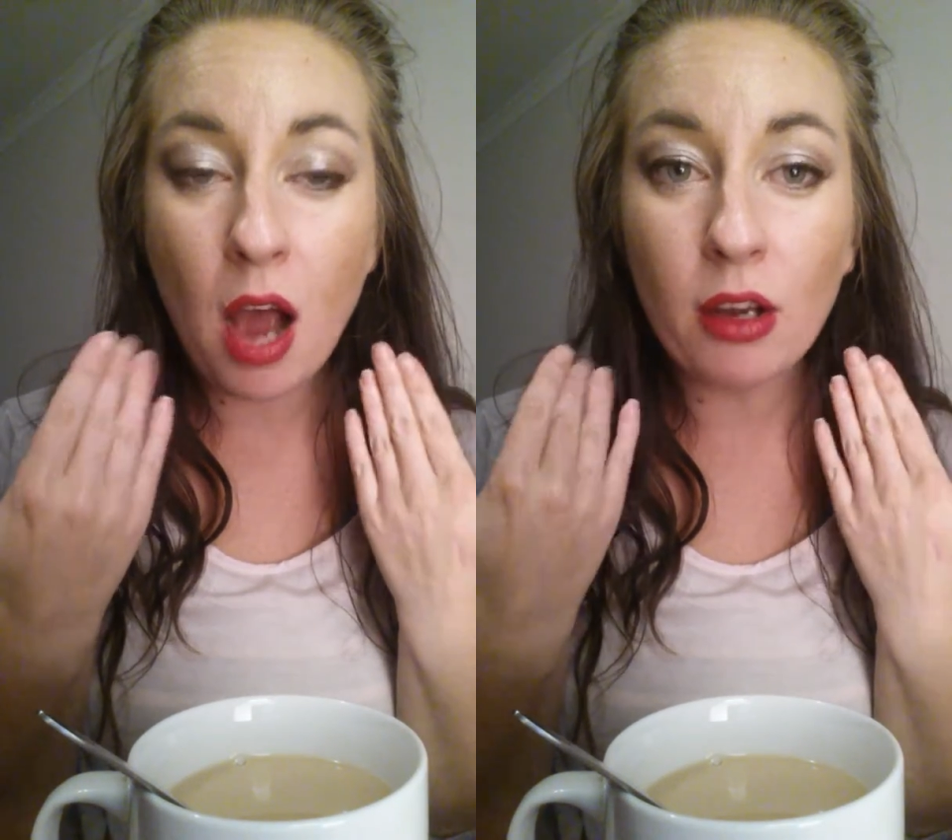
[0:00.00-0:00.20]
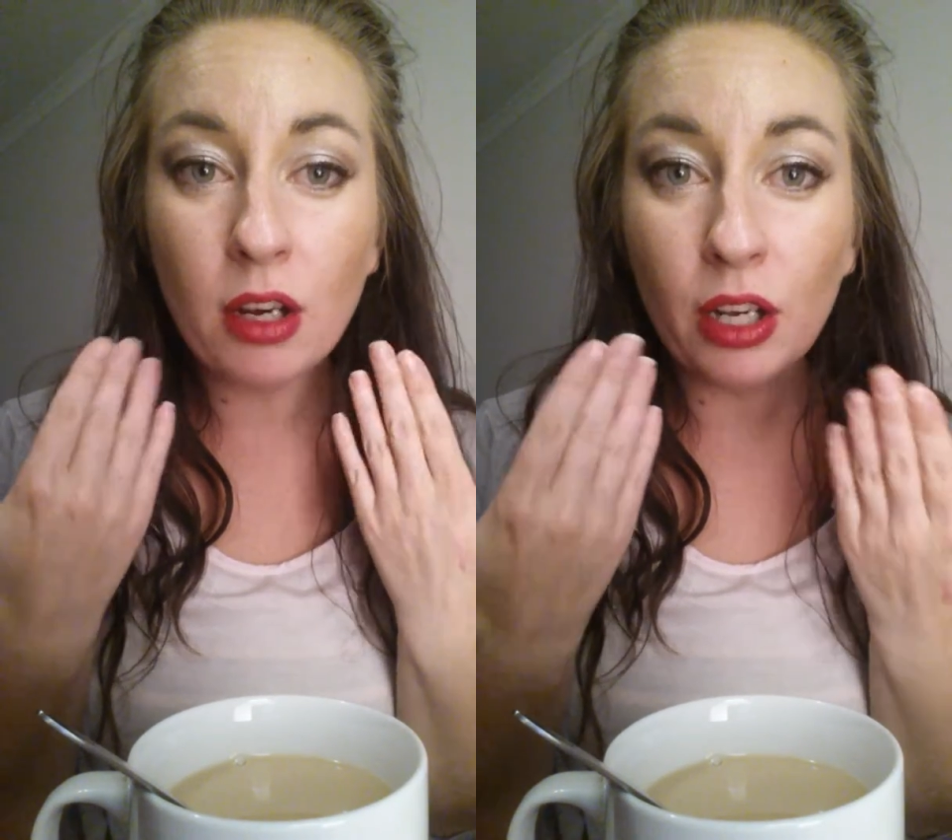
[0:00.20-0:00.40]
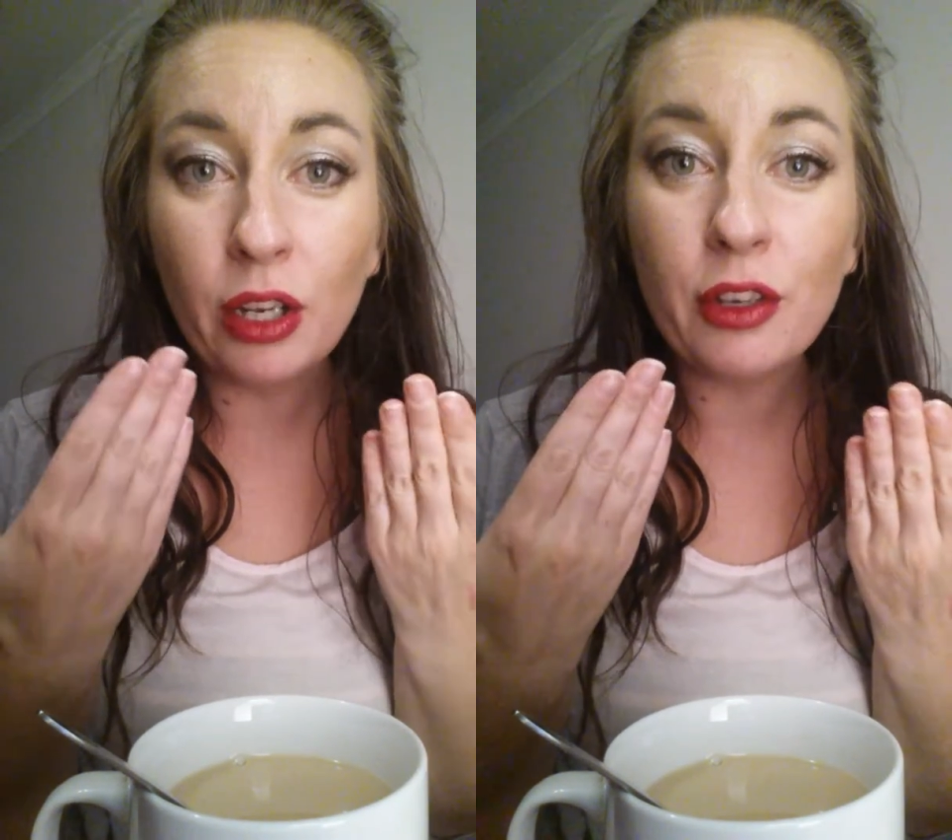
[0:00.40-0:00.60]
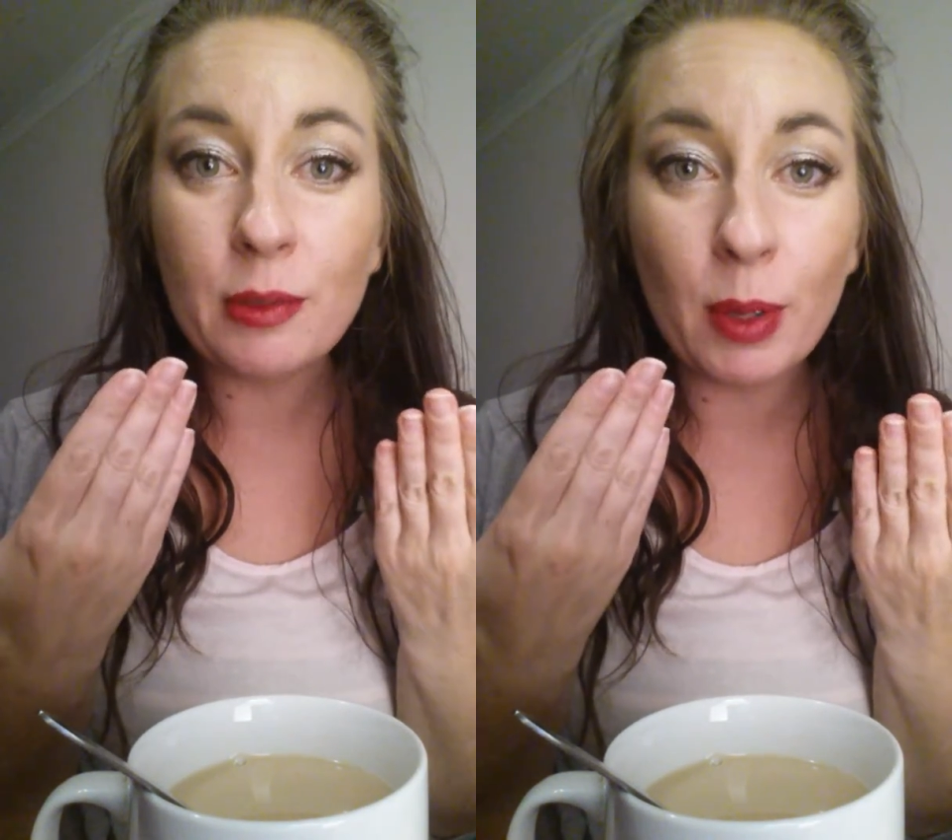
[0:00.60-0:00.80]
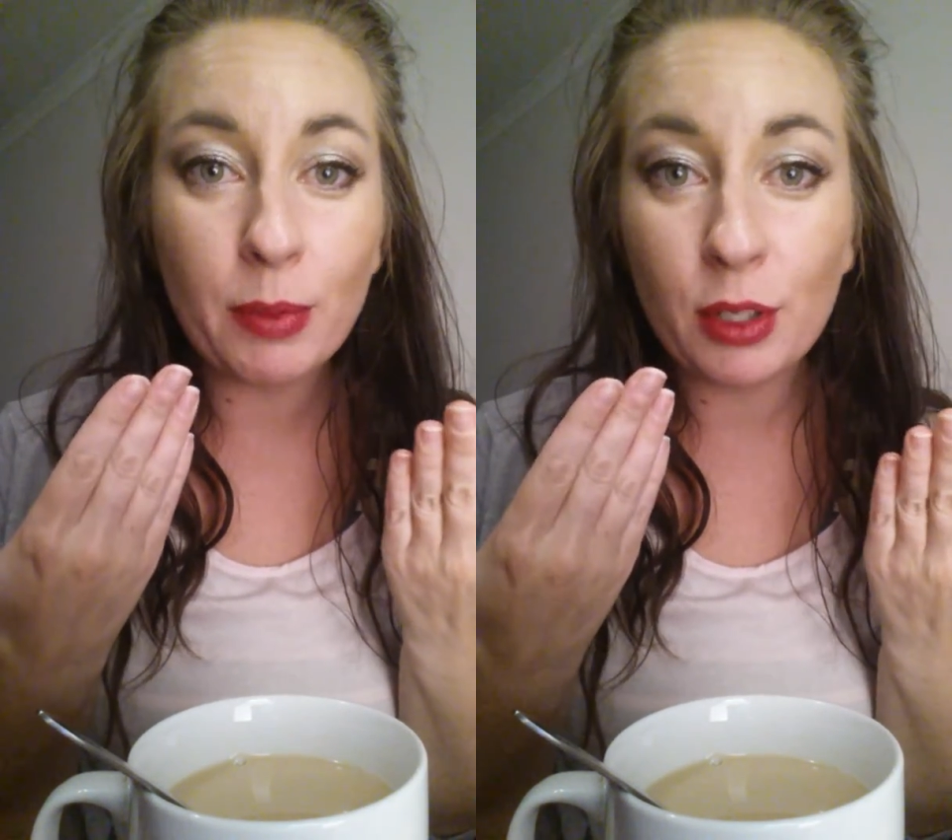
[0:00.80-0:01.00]
I'm going to
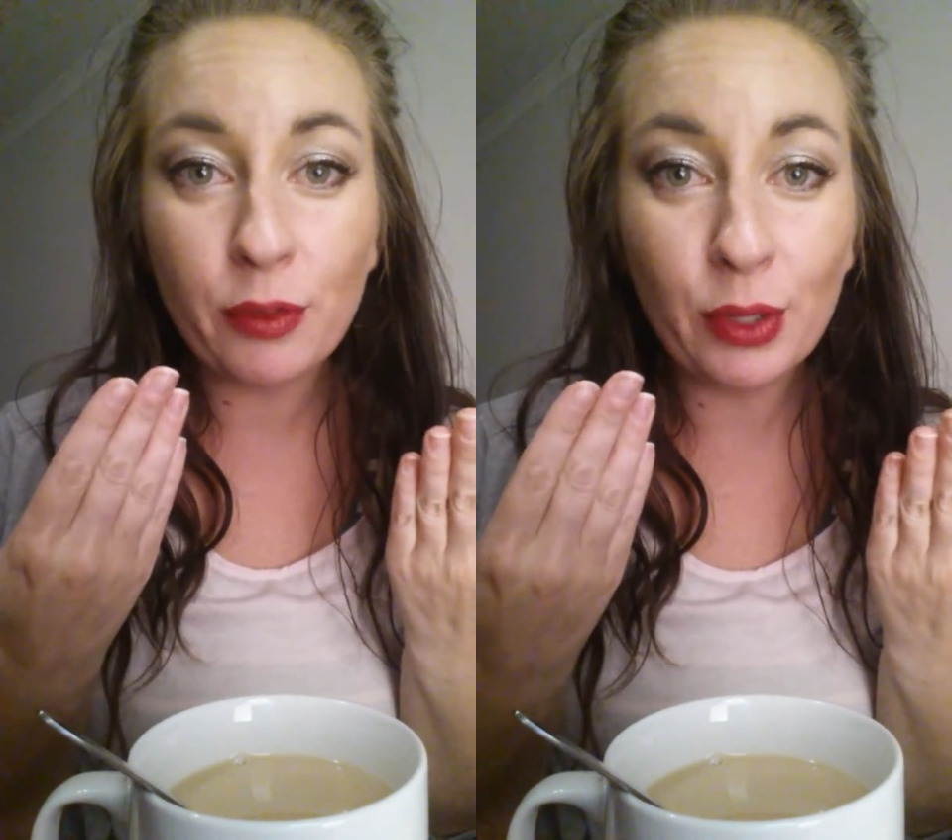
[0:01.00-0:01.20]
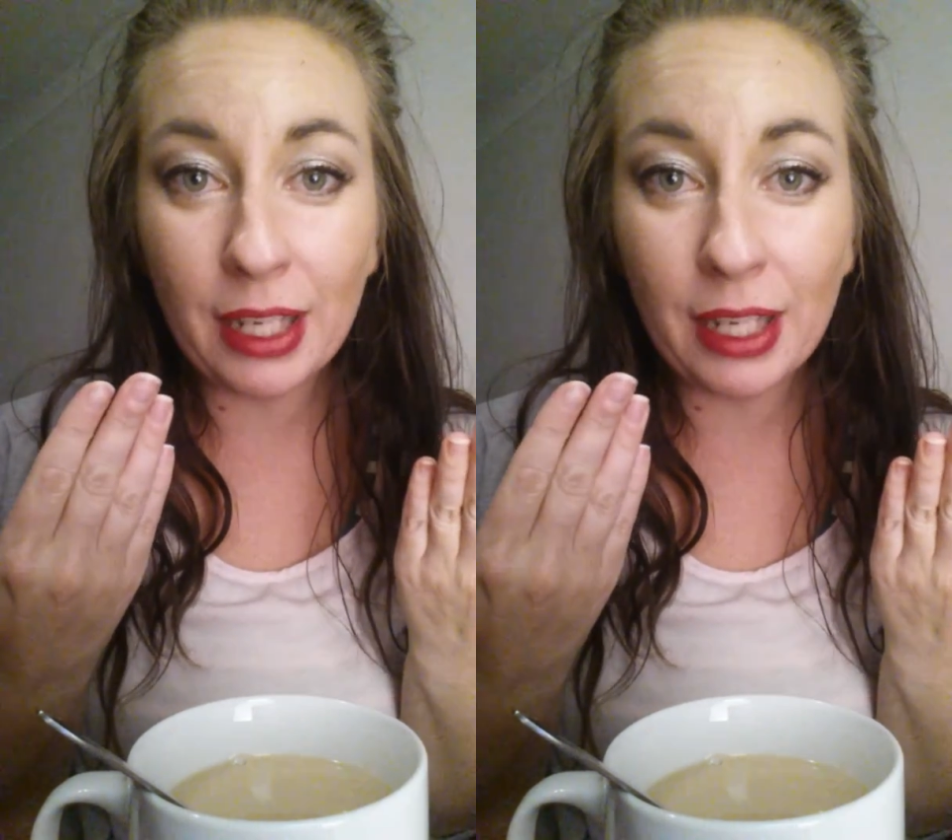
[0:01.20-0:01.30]
lose my beautiful